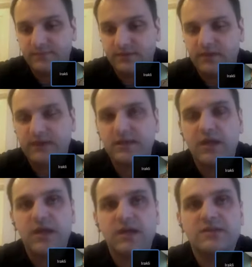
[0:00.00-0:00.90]
right?
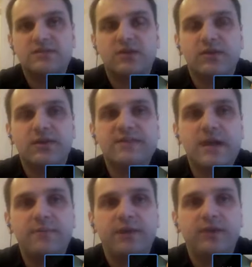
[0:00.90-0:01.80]
So an
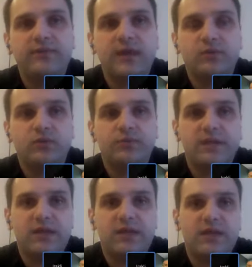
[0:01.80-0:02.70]
example of that would
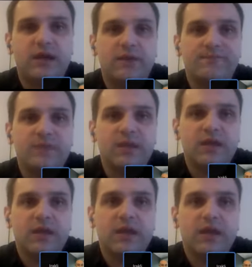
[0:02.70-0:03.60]
be,
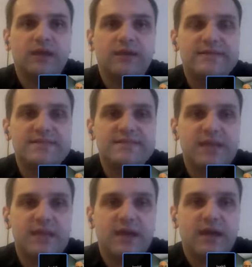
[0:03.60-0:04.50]
let's
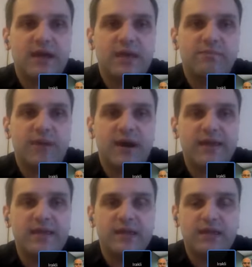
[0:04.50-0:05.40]
say I'm
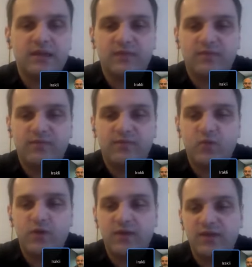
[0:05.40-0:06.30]
buying a
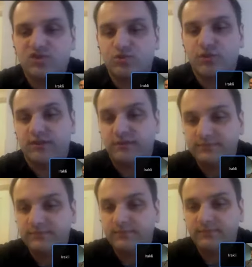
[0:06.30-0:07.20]
4-inch drill,
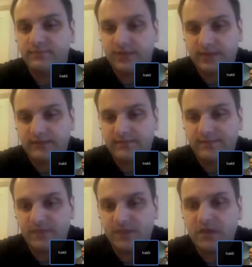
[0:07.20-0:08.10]
right?
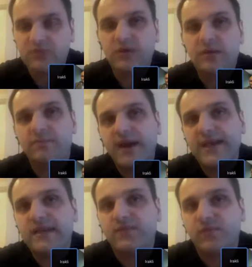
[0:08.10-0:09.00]
So when I'm
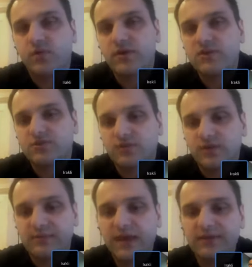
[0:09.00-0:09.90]
buying a 4-inch
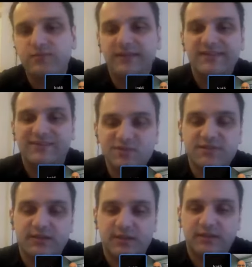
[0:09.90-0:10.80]
drill, I'm not really
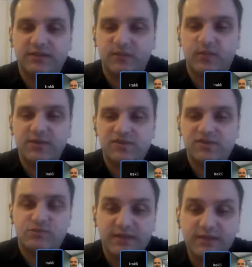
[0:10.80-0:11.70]
interested in the 4-inch
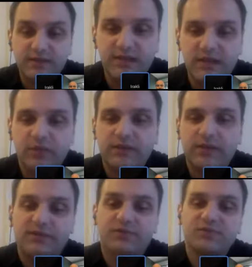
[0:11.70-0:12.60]
drill, but I'm
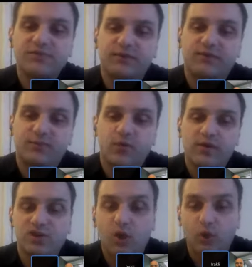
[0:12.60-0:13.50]
interested in
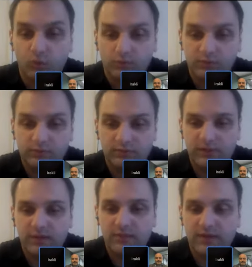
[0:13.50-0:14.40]
4-inch hole,
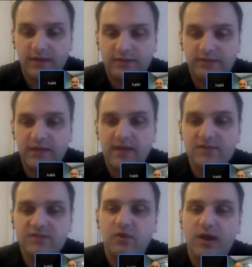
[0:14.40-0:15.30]
right?
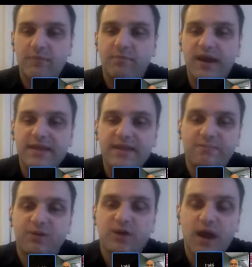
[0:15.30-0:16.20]
So I'm buying a
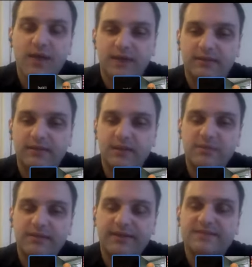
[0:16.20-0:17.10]
product,
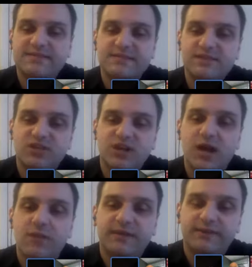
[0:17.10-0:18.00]
but it's the
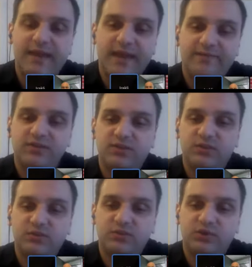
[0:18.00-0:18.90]
job that I have
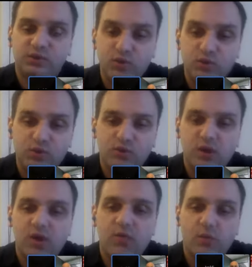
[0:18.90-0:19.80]
to do
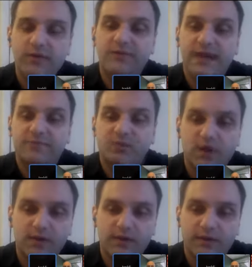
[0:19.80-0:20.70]
with that
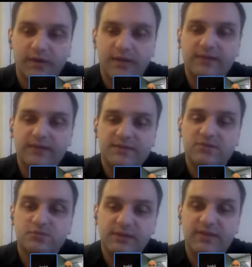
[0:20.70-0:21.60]
product that is
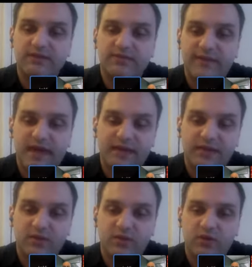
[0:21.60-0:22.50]
really the
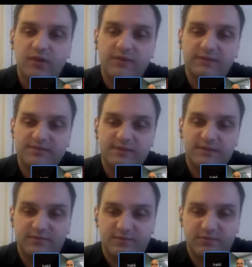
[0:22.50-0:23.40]
value that is
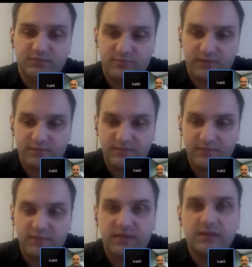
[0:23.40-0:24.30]
delivered to me,
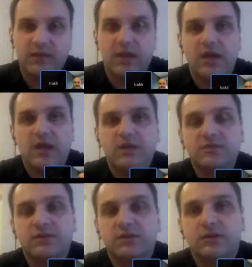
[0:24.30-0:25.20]
right?
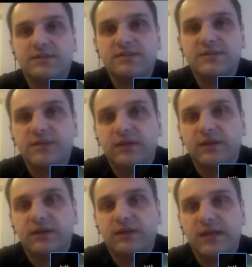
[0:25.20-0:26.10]
So
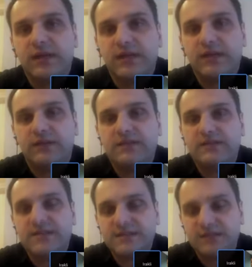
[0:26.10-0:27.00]
similarly, he
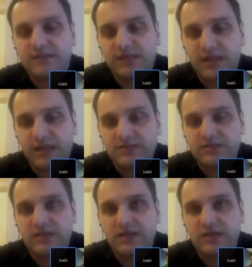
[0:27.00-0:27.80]
discusses the case